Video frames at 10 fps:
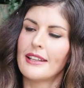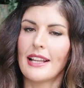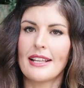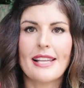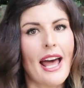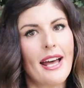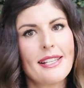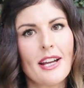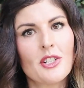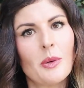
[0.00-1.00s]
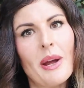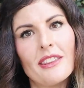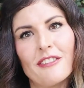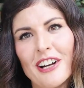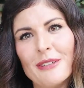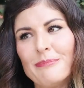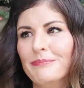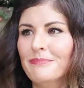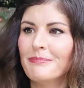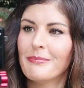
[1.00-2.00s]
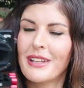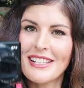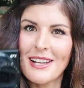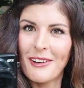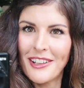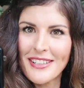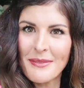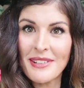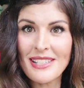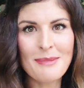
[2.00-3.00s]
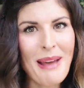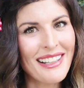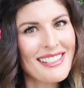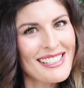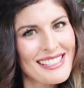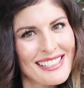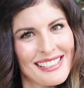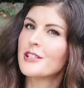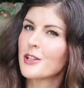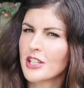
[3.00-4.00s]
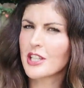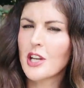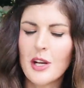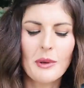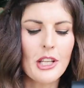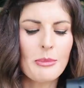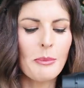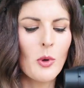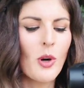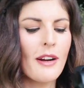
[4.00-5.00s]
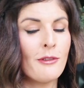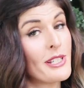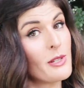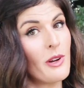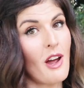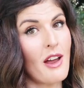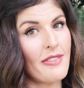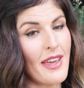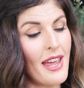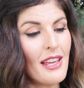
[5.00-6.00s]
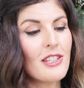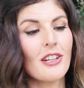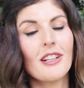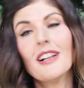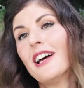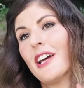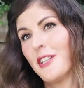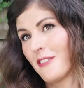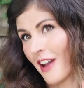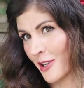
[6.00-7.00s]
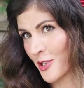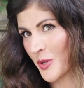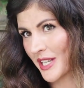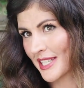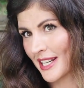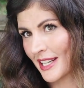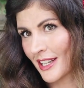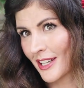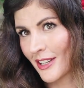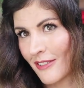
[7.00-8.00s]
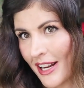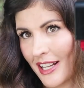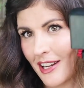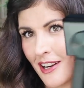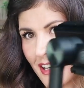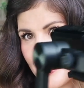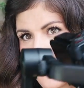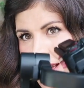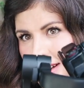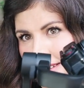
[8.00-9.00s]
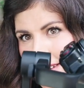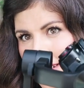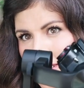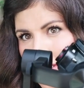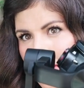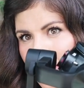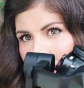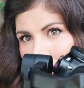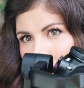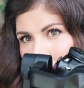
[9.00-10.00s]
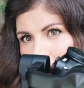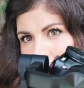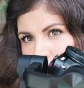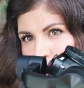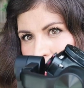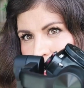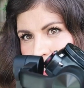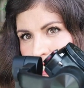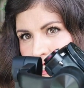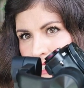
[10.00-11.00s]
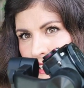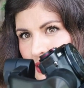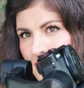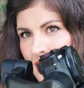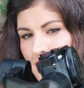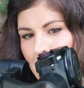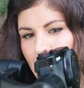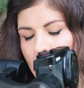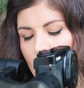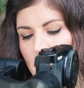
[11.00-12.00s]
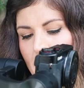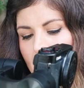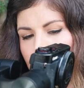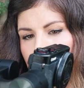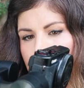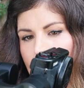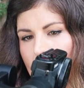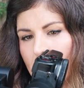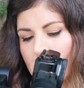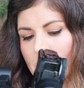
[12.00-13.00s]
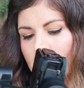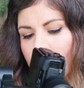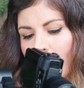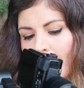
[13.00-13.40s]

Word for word: the lens adds extra weight in the front. But that's how it looks once it's balanced. So just to show you a little bit more of what's going on in the handle, you've got your joystick right here. So that is going to operate the camera up and down,